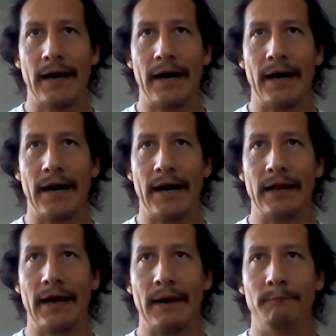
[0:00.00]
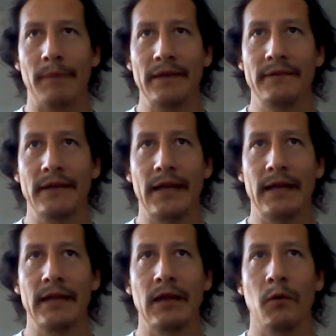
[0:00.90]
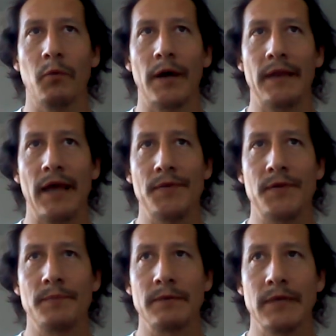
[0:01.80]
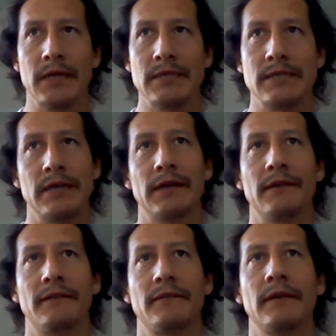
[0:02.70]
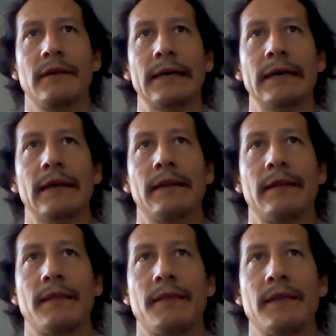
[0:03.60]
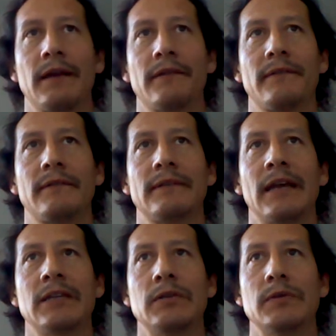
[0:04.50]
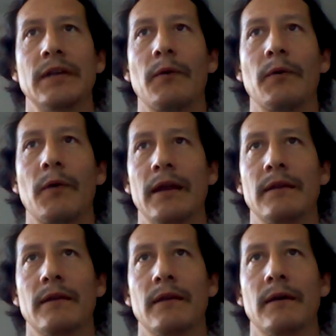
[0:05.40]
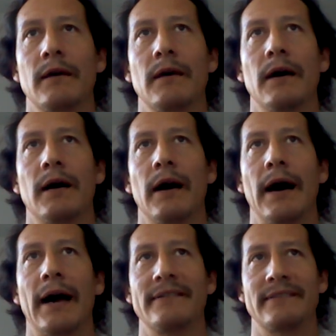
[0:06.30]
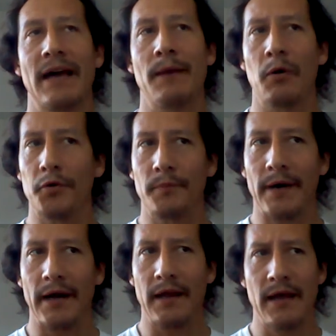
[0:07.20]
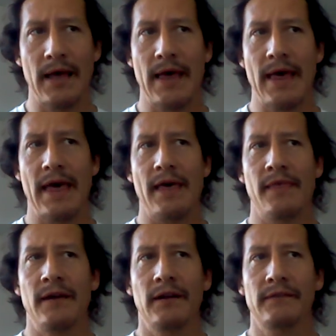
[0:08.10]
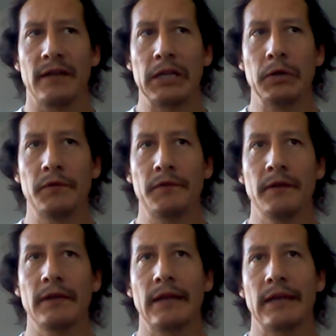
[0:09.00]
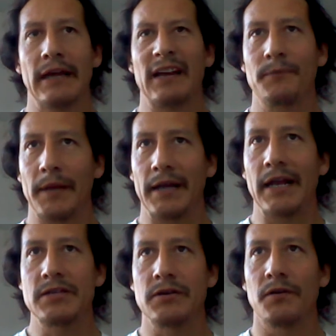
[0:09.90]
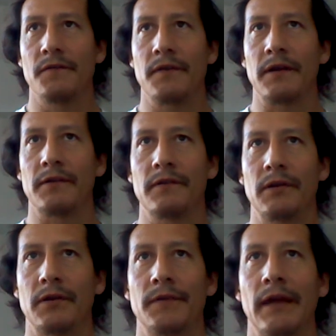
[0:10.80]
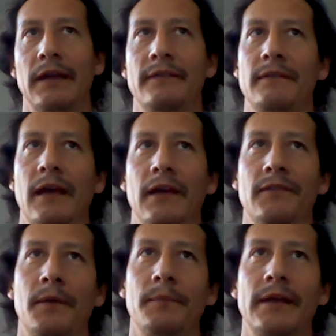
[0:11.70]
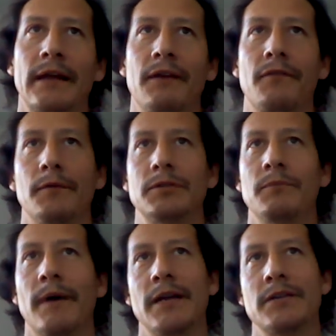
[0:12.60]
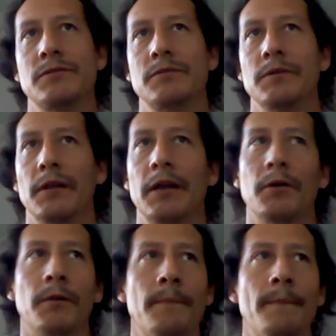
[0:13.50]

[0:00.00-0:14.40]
And basically what entropy means is the things tend to degrade as time goes by. There is a loose explanation of things. You know, they say something like from too much to too little,